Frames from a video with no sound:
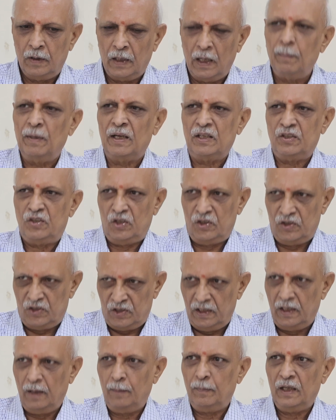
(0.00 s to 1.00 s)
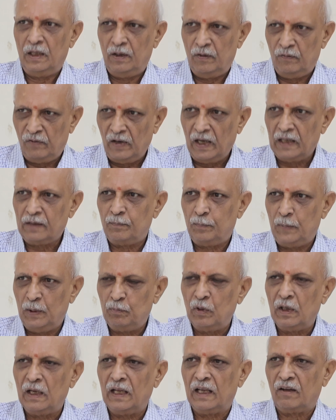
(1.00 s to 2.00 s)
emergency. I mean, in fact,
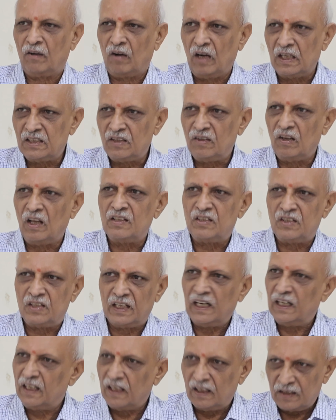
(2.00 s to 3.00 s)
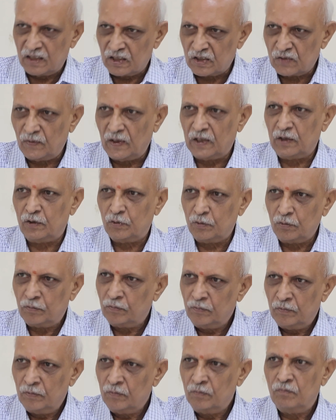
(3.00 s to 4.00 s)
people like Rajnath Singh and others went to
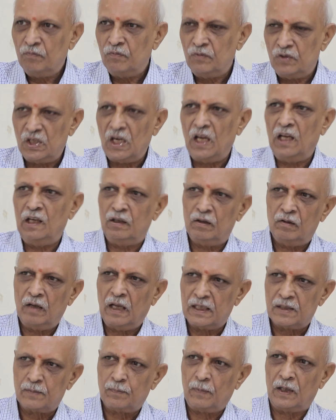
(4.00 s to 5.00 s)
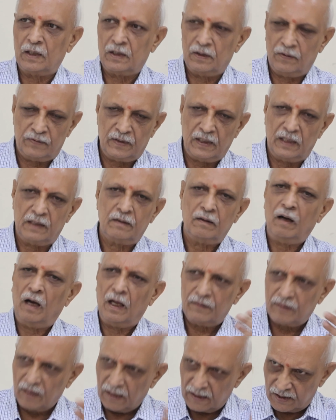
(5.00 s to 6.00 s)
jail as part of that.
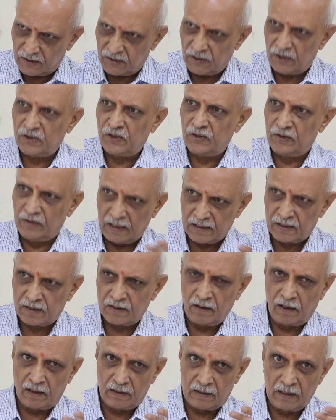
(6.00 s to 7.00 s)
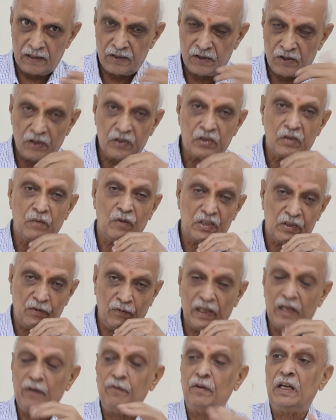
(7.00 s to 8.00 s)
Andhra agitation, yes, Andhra agitation was
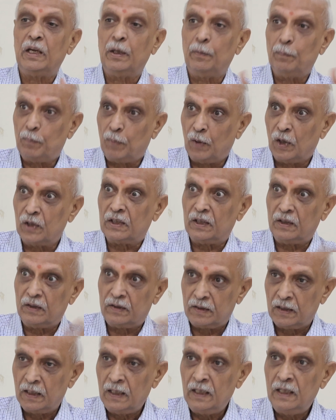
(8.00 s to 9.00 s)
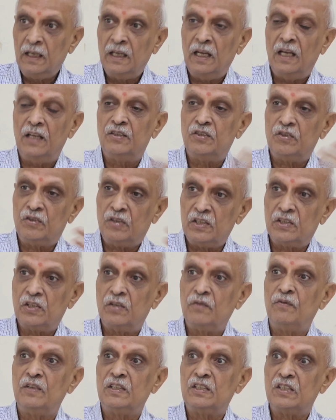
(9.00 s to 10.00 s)
a very, very important
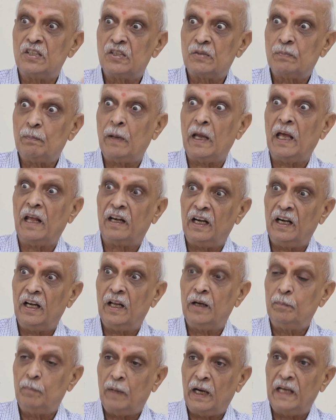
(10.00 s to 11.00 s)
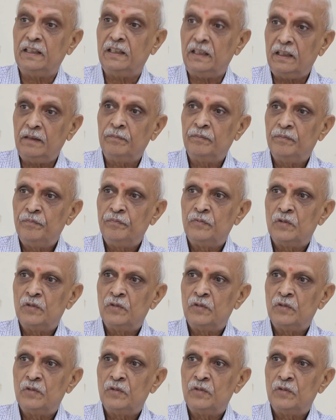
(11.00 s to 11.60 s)
agitation which is spearheaded by the